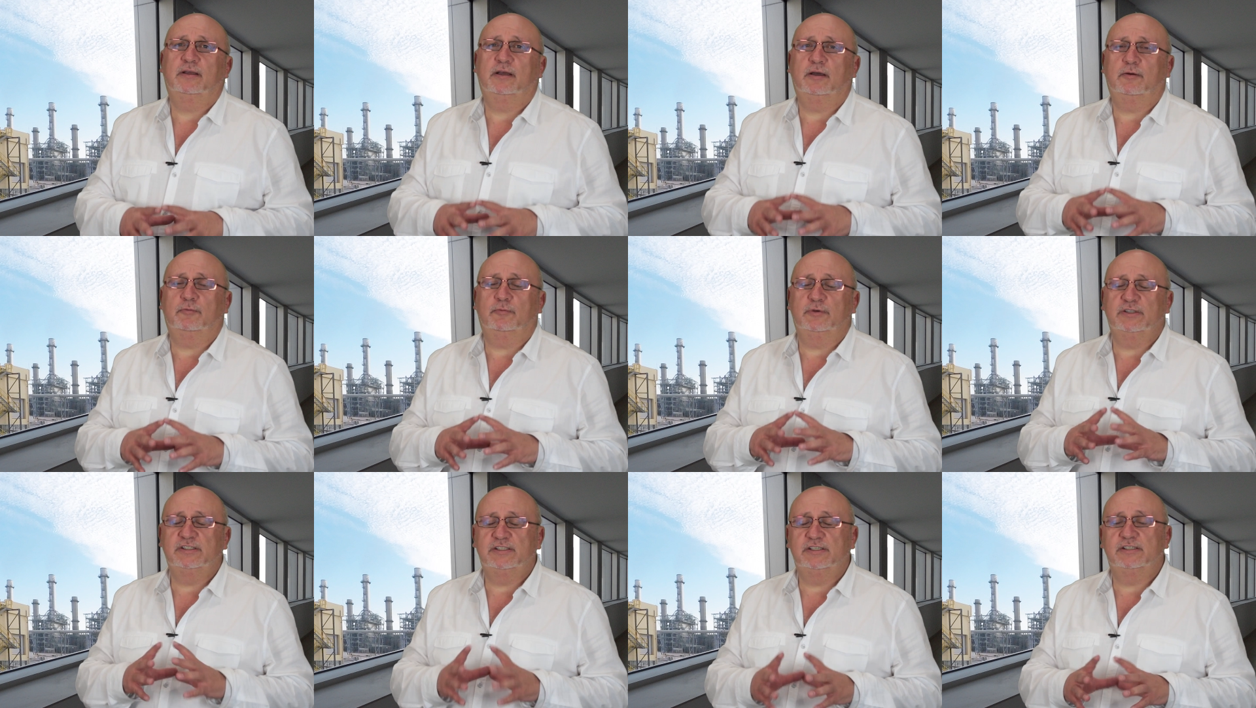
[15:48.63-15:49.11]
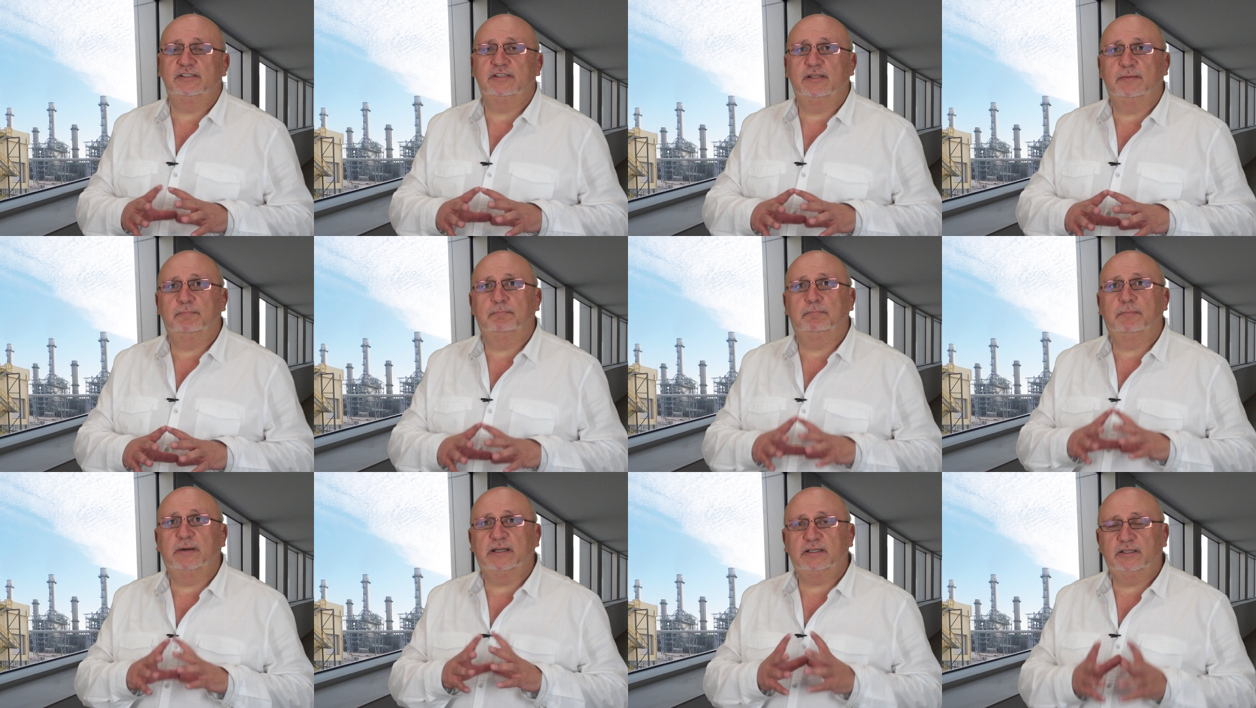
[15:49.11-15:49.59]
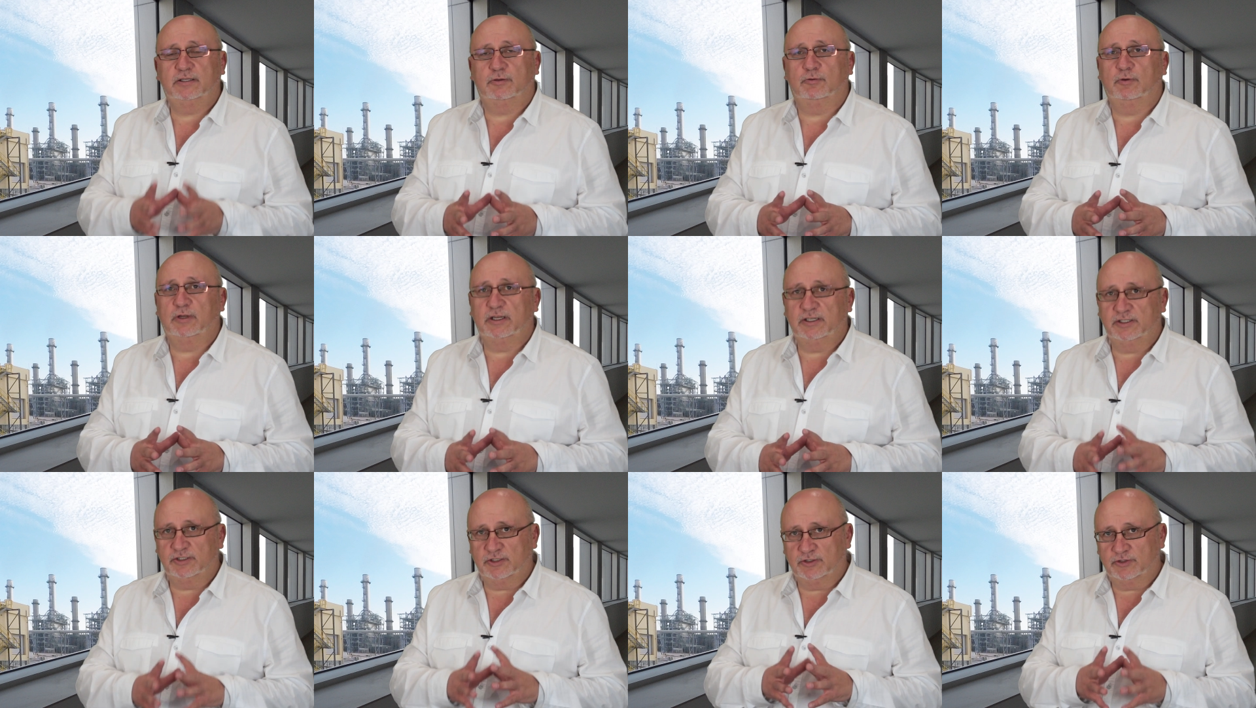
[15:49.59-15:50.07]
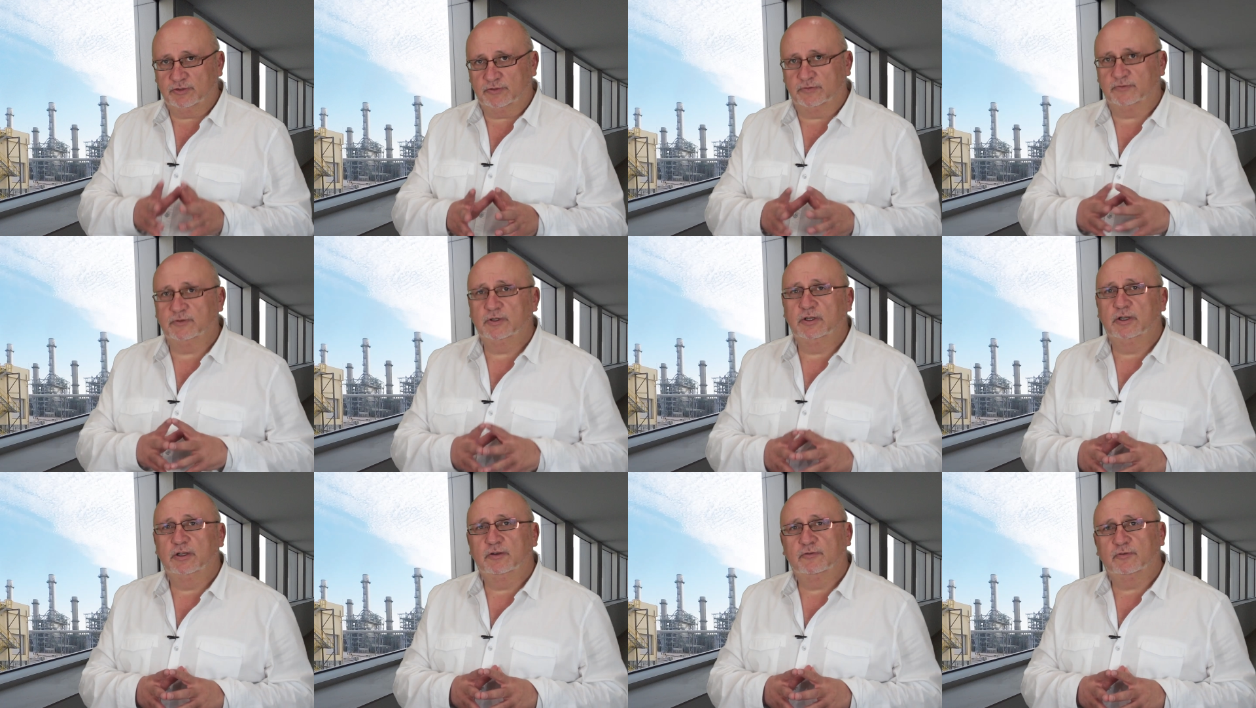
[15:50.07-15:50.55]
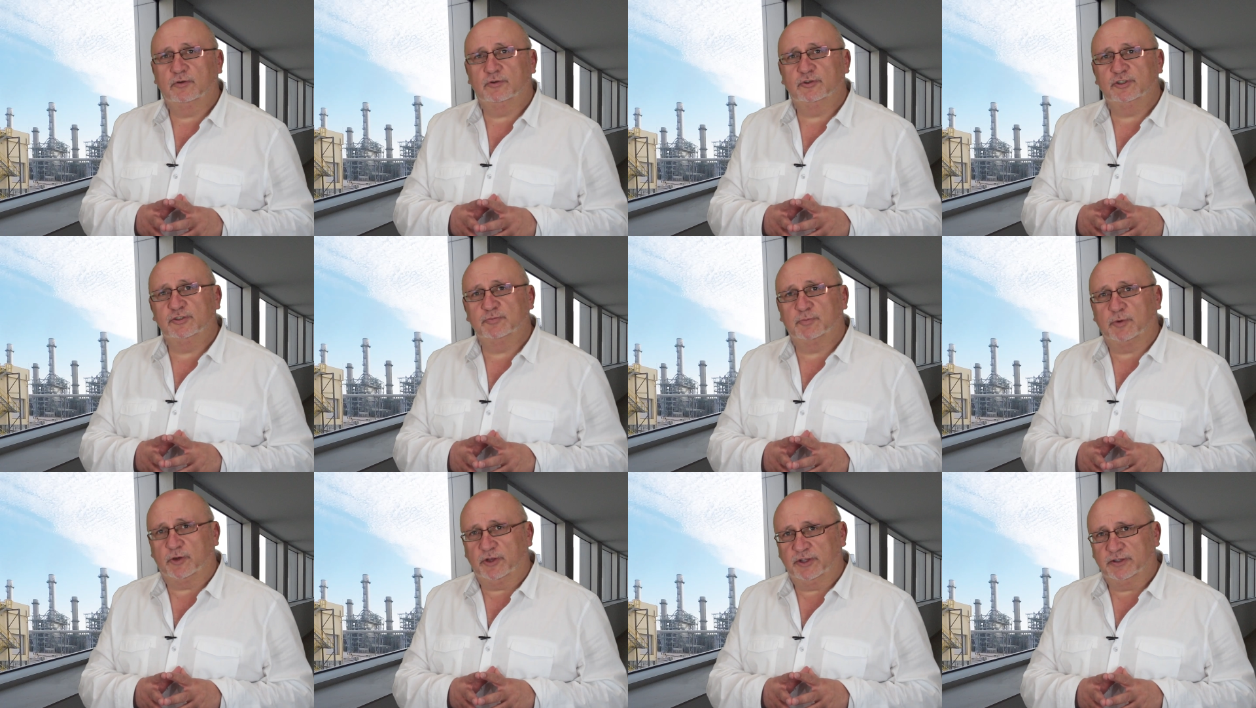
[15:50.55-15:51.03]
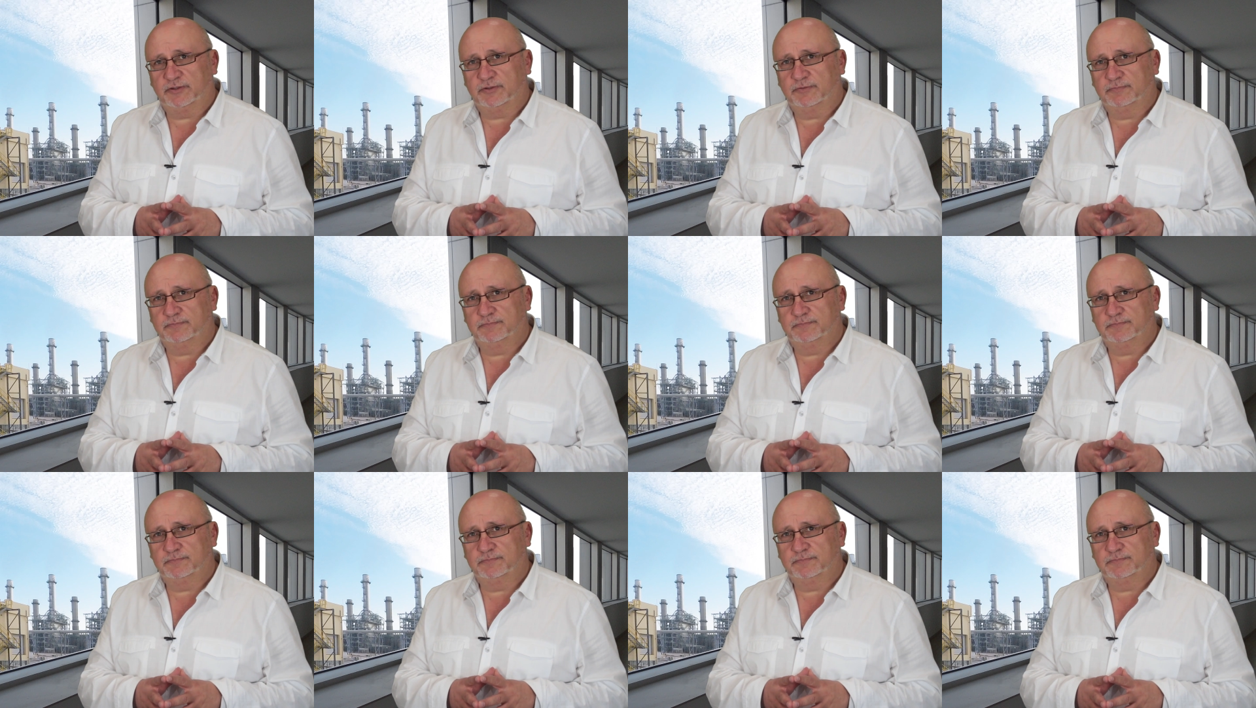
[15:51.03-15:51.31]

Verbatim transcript: uh, which is the particularization for this project.